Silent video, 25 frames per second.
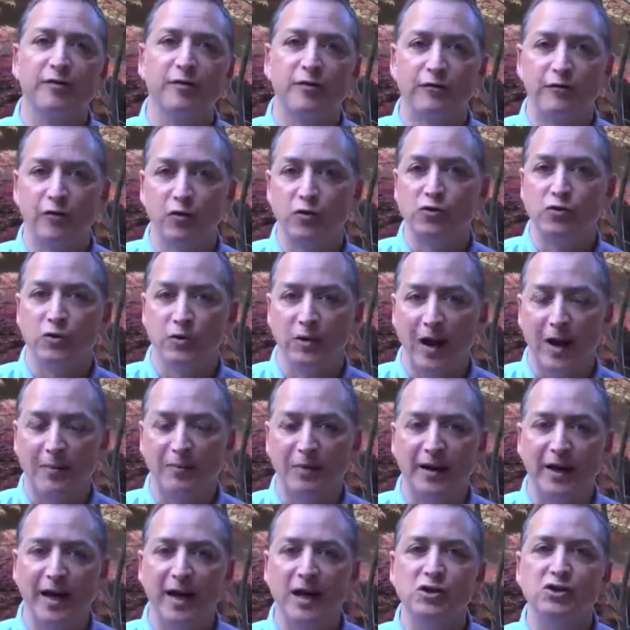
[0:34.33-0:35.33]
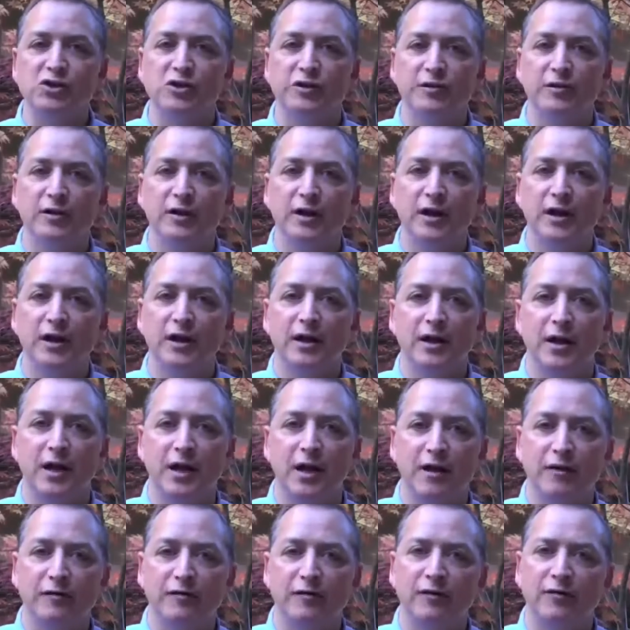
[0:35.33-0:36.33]
or virtual application
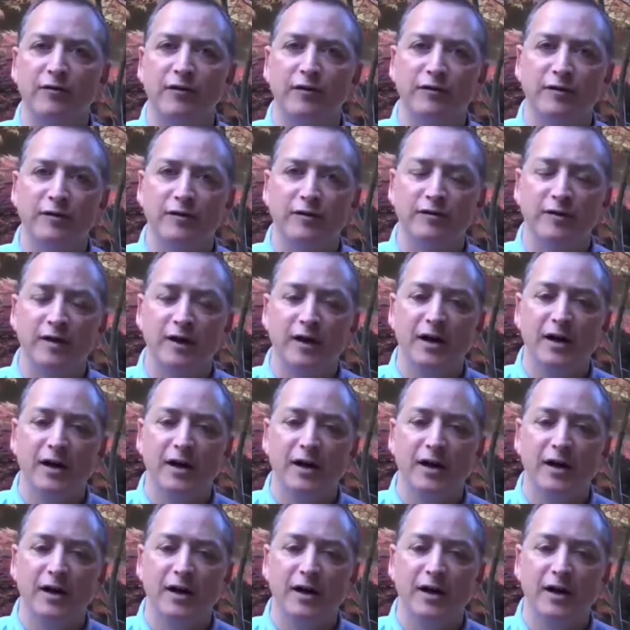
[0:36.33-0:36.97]
services